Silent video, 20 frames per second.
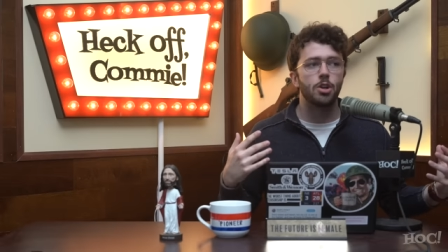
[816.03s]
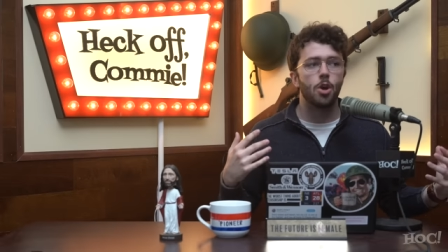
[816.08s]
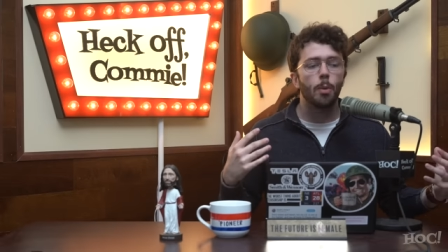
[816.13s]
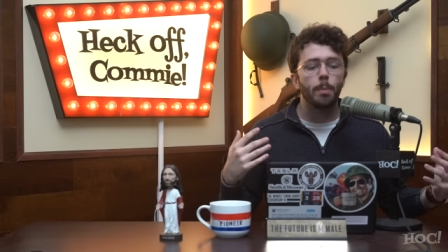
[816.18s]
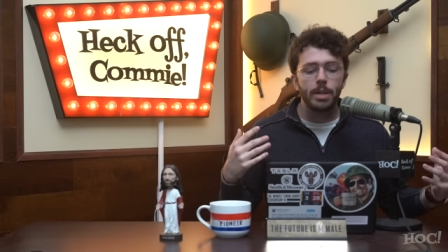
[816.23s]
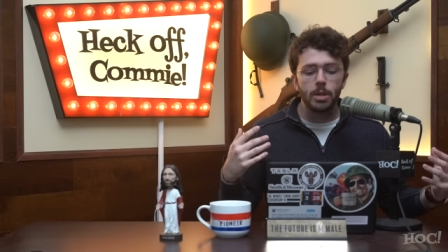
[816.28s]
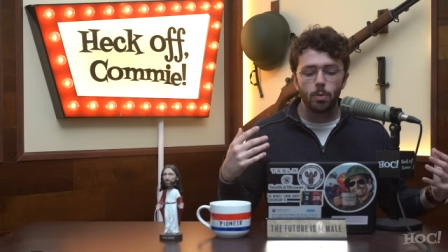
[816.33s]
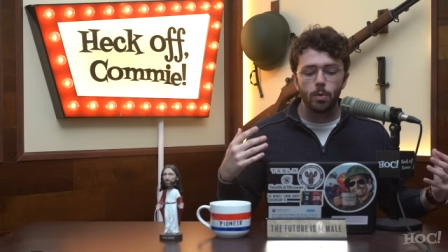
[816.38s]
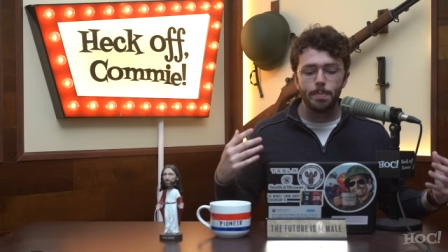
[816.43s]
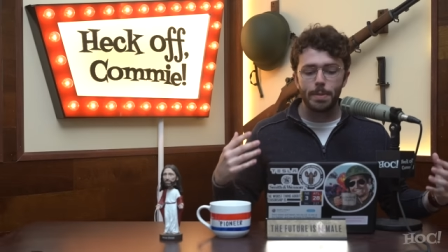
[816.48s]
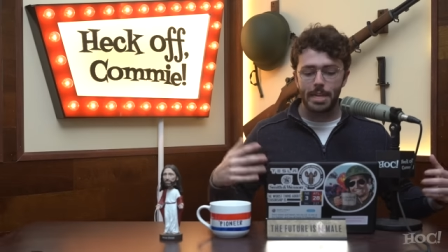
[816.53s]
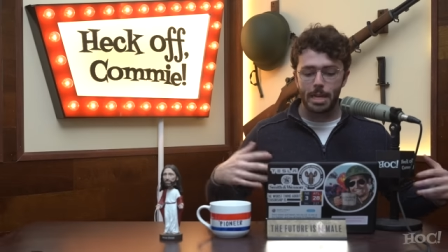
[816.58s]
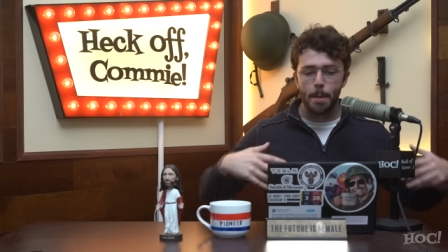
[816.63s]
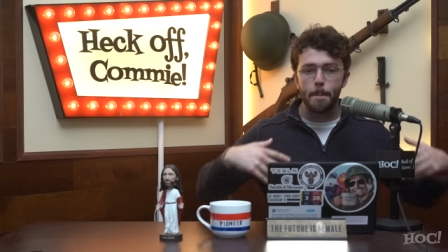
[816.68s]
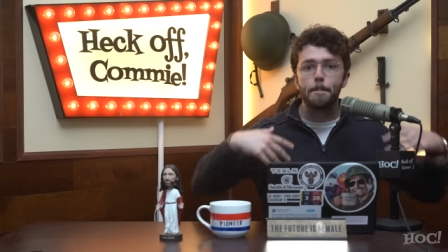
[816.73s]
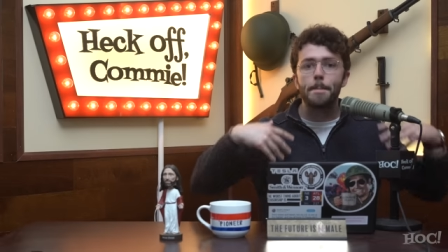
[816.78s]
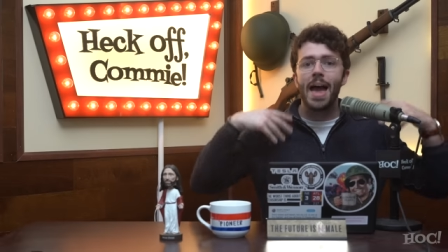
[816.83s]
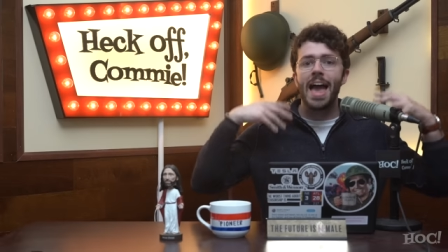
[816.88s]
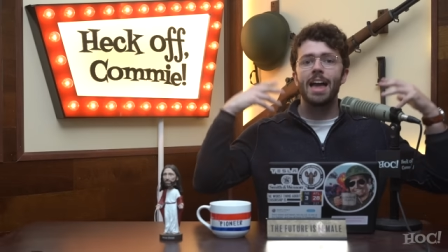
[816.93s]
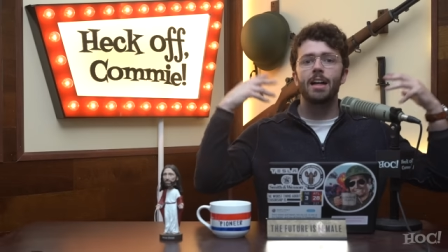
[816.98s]
Nobody would be
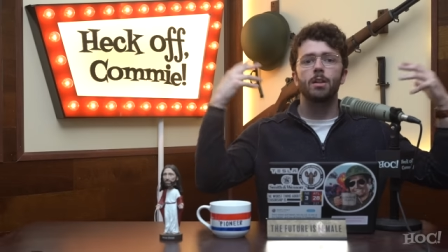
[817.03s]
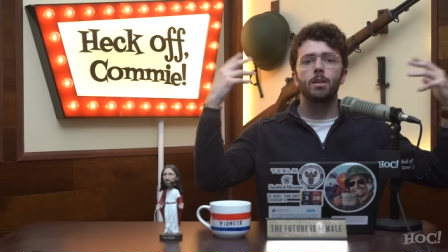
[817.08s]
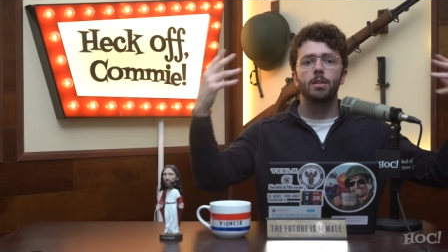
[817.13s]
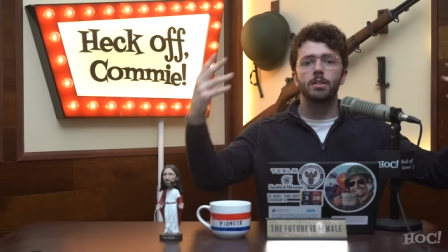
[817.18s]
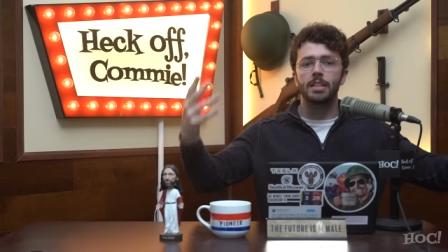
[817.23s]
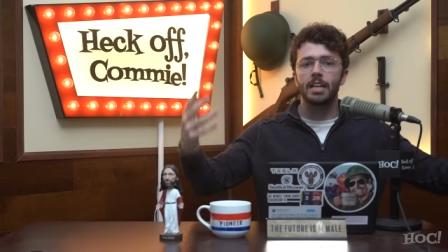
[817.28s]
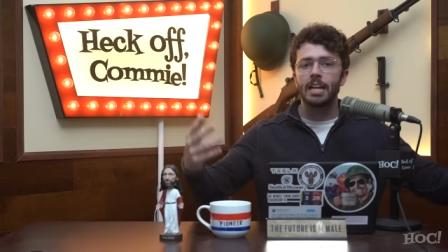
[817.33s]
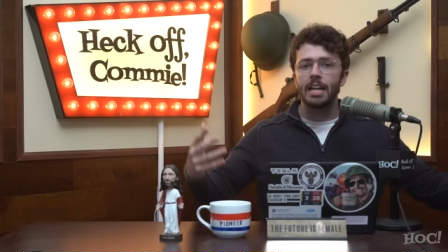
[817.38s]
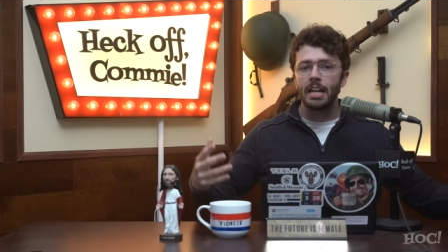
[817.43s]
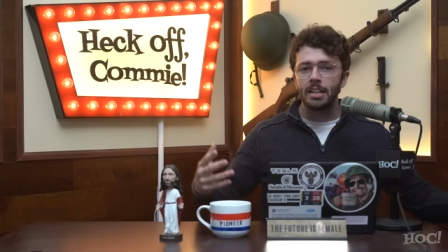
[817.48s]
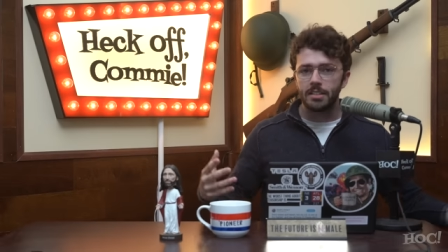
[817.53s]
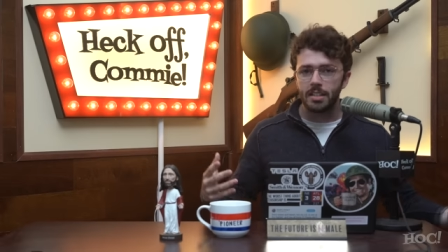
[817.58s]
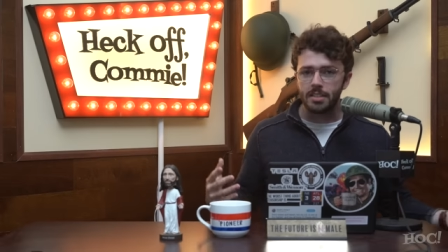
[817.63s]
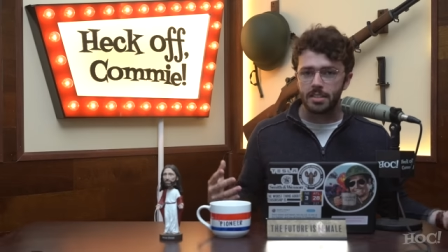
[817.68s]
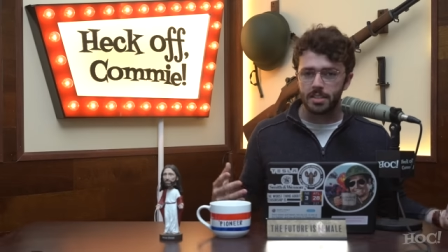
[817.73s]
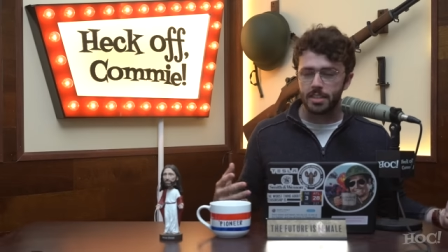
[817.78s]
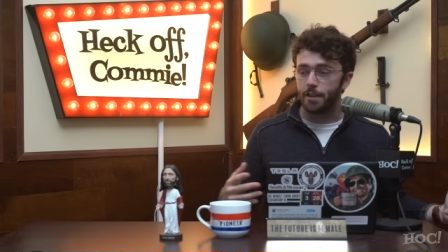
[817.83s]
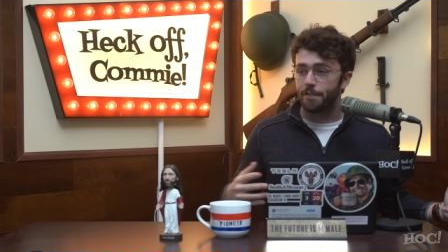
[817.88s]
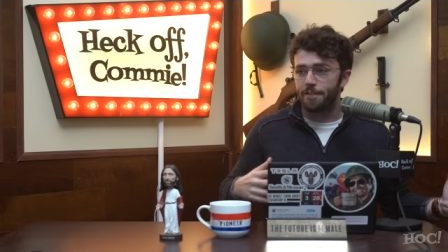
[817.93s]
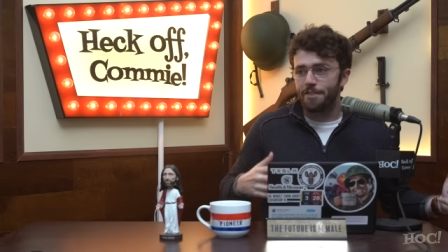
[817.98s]
compelled to
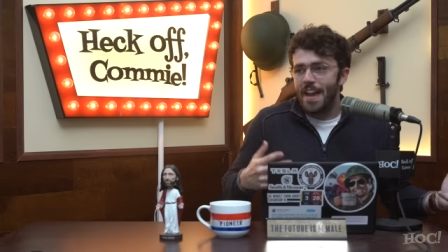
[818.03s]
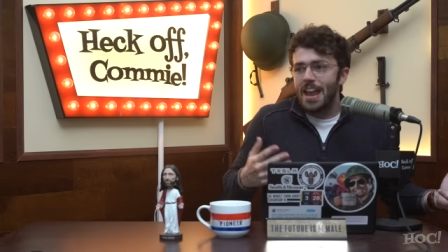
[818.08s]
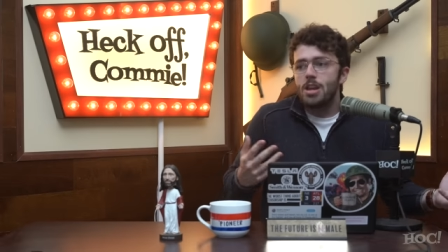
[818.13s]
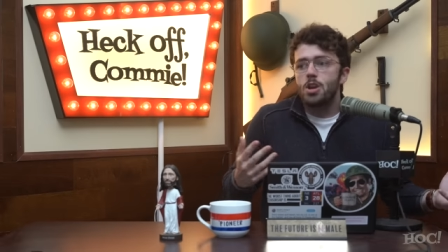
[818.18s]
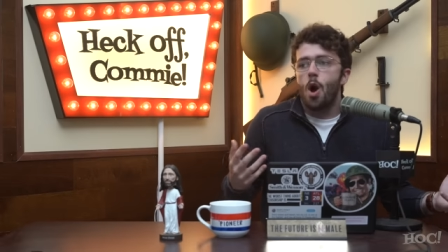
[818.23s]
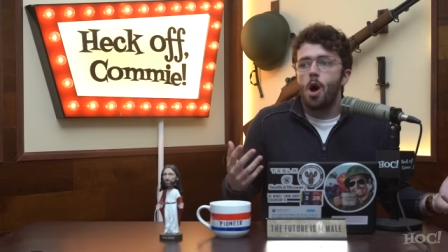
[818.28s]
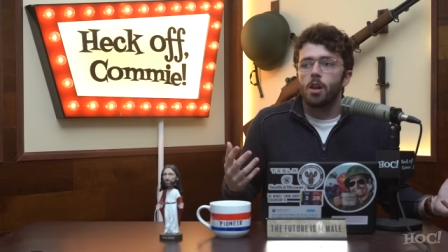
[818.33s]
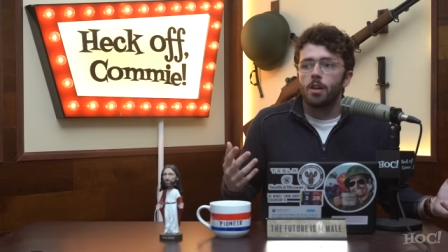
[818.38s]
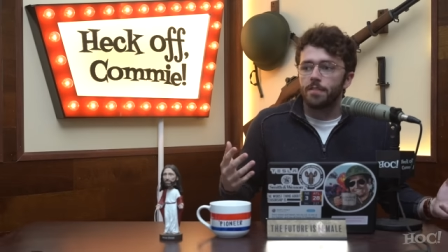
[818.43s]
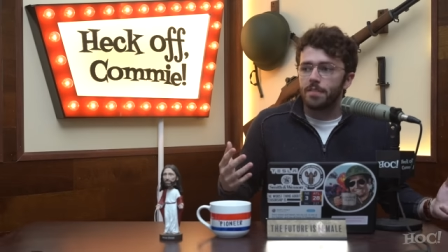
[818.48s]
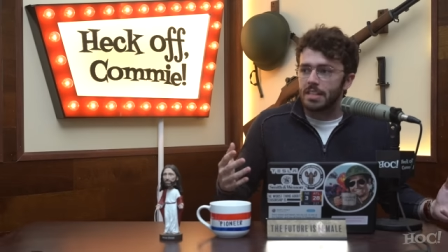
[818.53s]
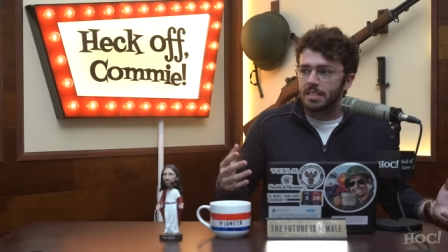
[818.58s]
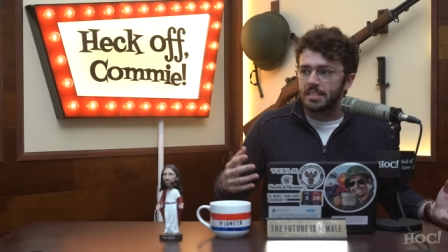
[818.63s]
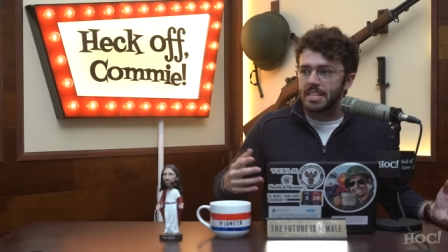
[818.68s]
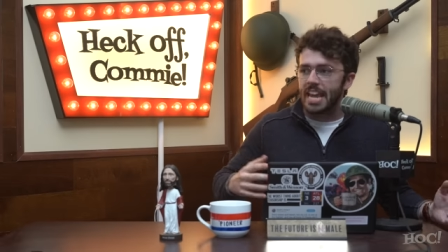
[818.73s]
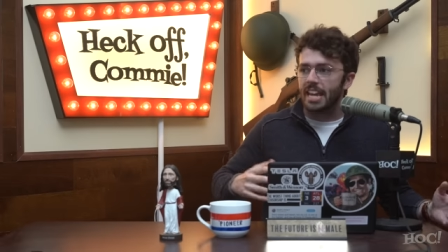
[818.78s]
defend all of this,